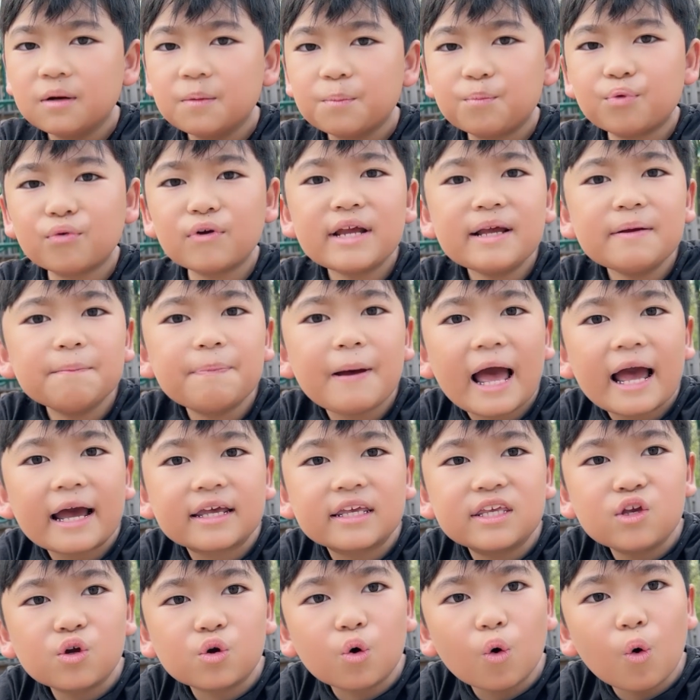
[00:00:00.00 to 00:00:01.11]
Bring
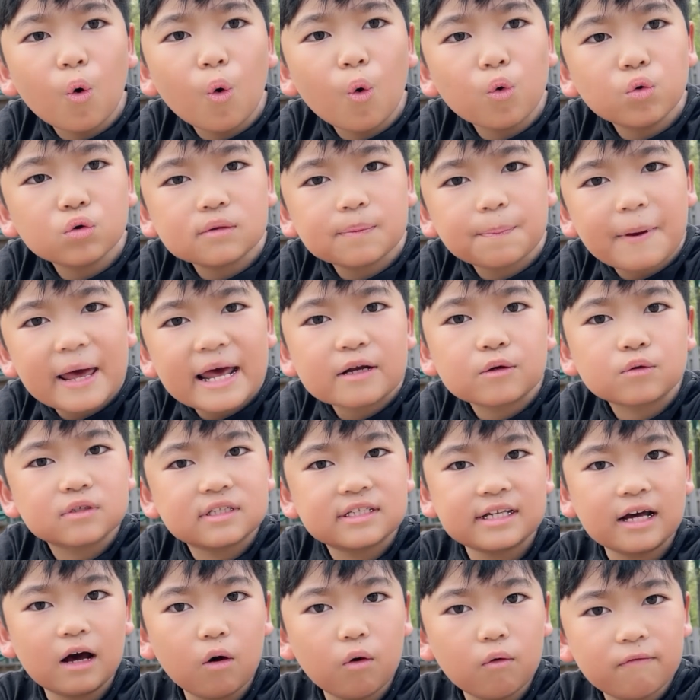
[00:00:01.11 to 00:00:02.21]
back your old better
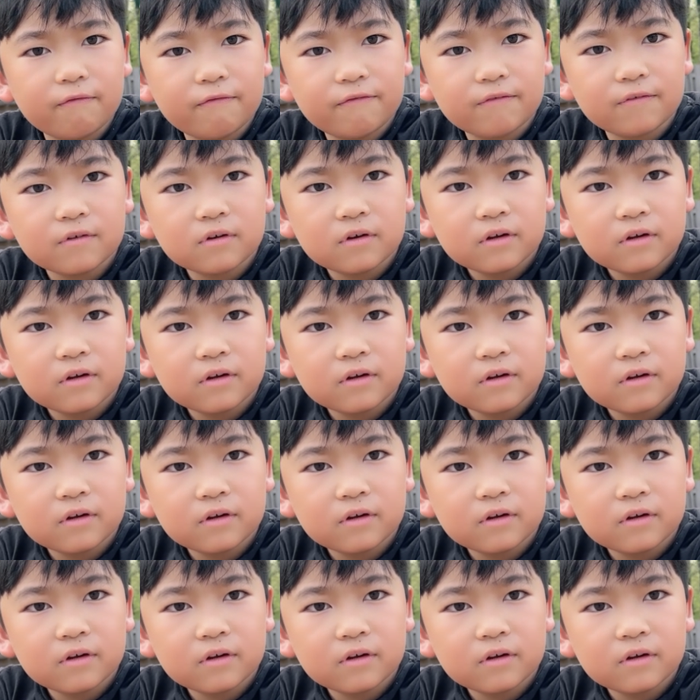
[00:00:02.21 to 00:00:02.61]
self.